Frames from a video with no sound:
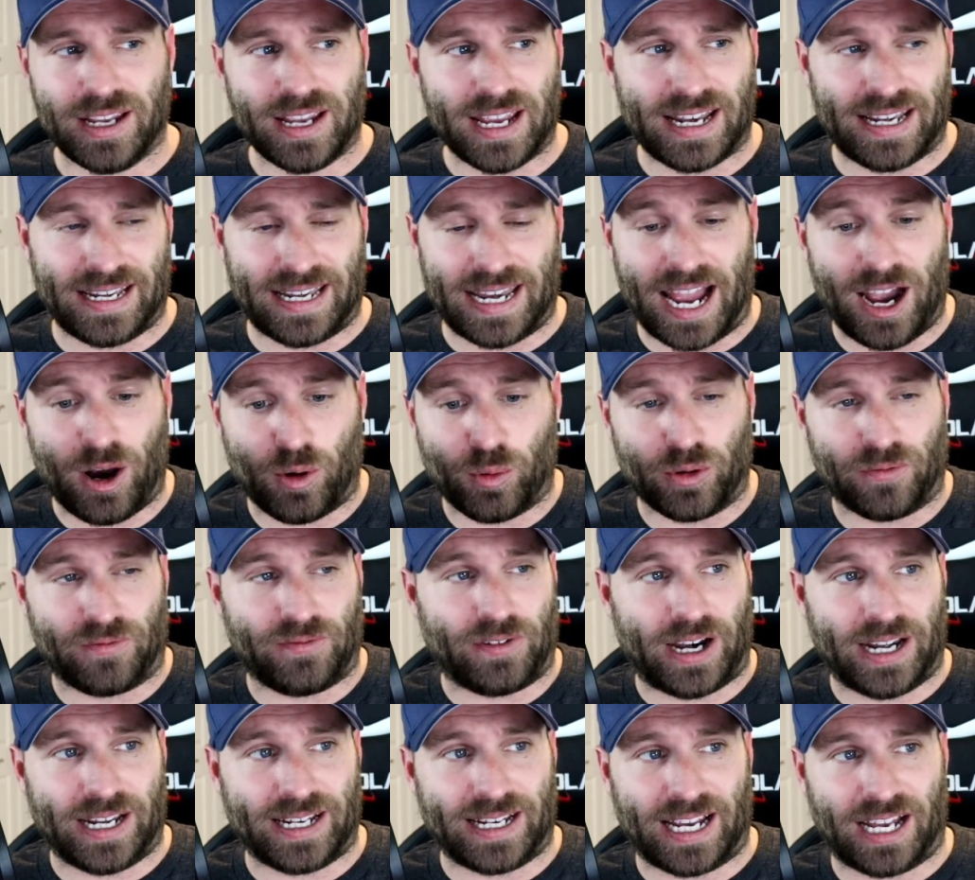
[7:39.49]
And now we're
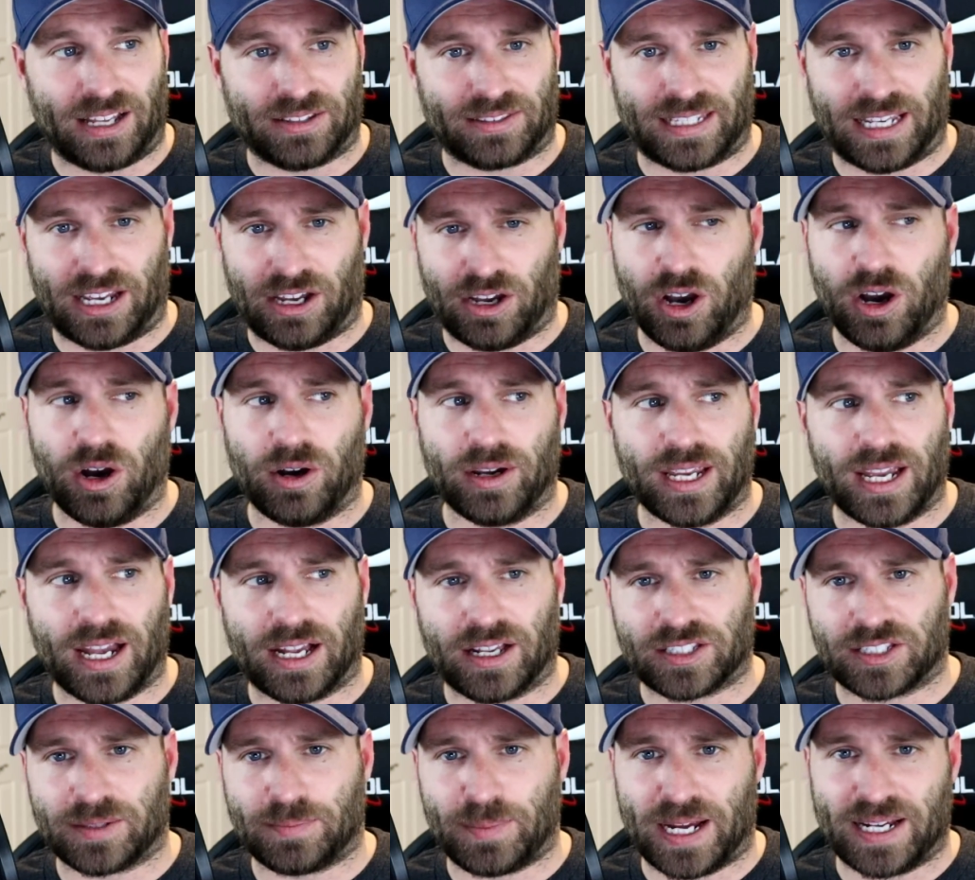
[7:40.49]
finding out that, oh
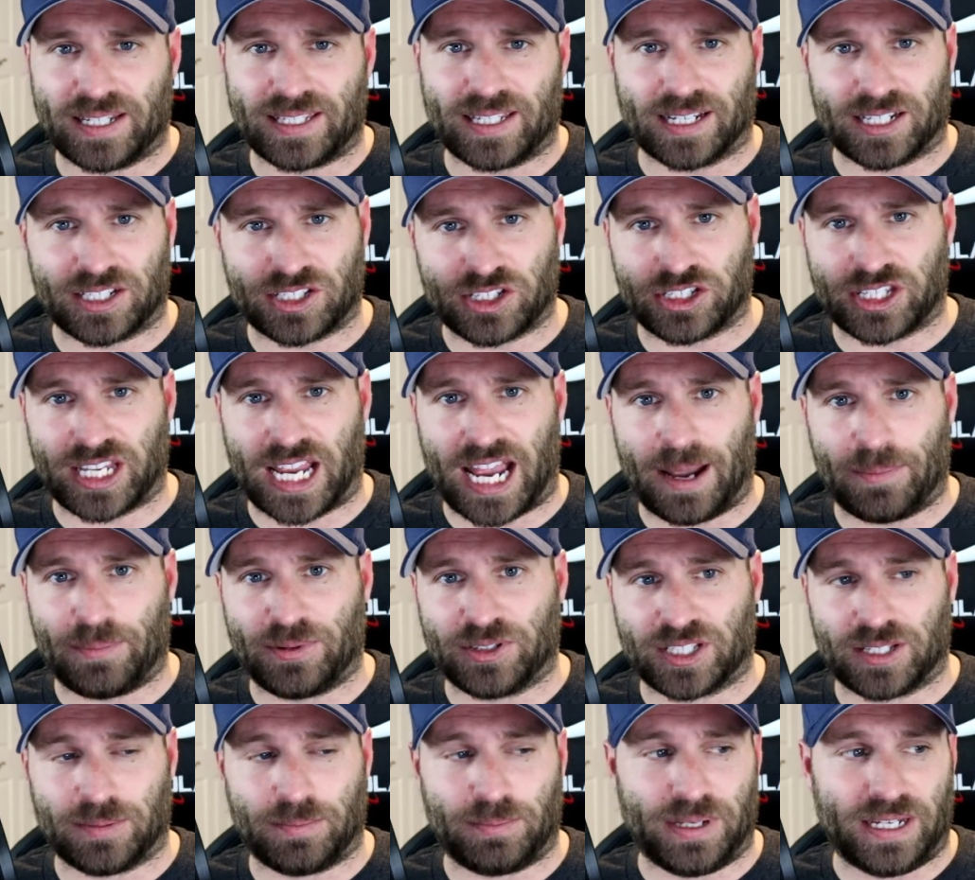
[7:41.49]
yeah, SpaceX just
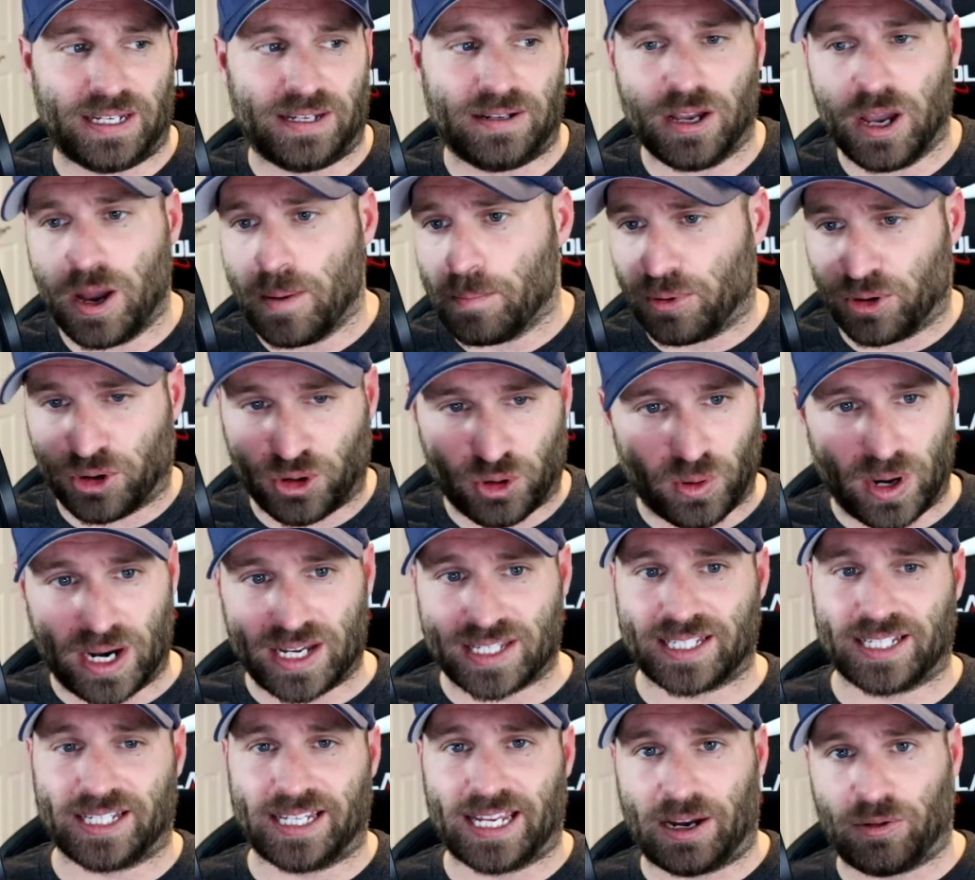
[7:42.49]
happens to be
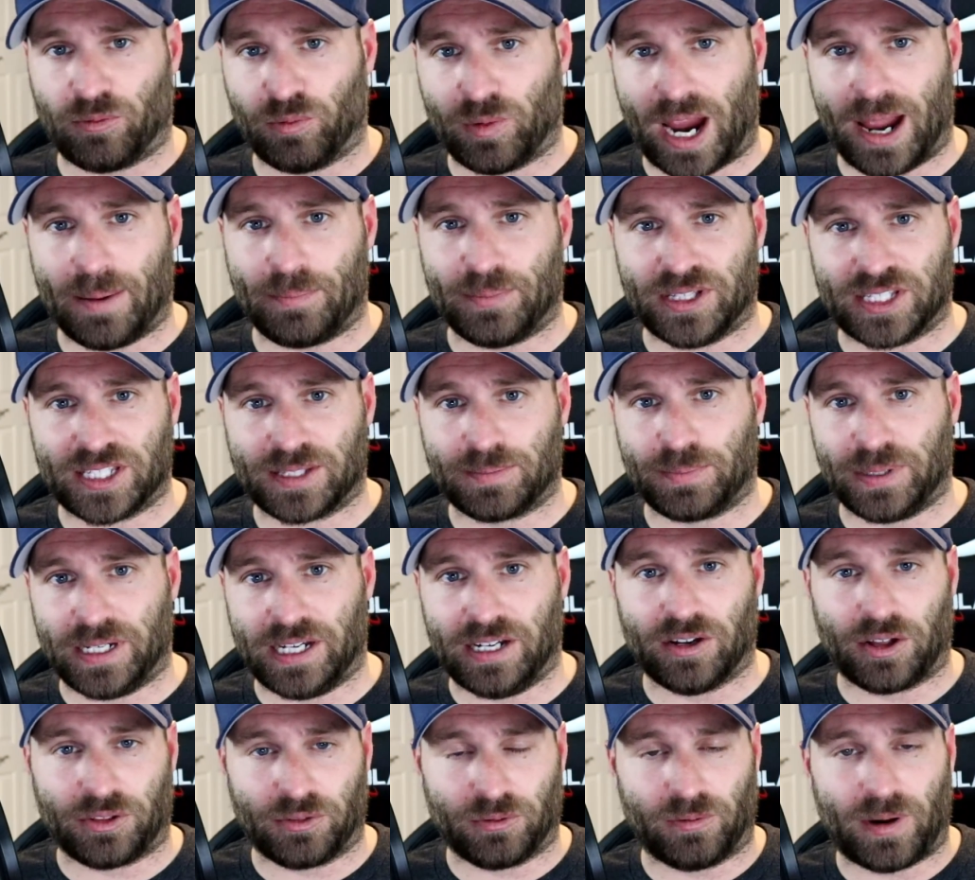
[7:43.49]
progressing at rapid
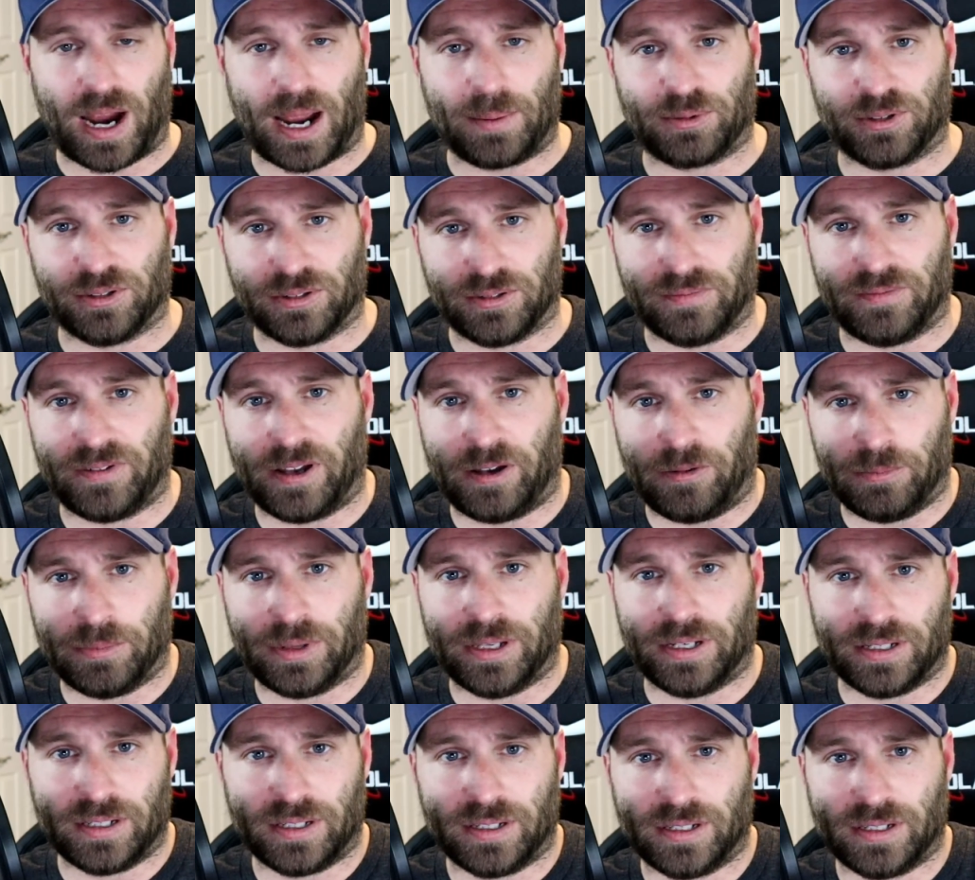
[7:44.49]
speed on the Raptor development.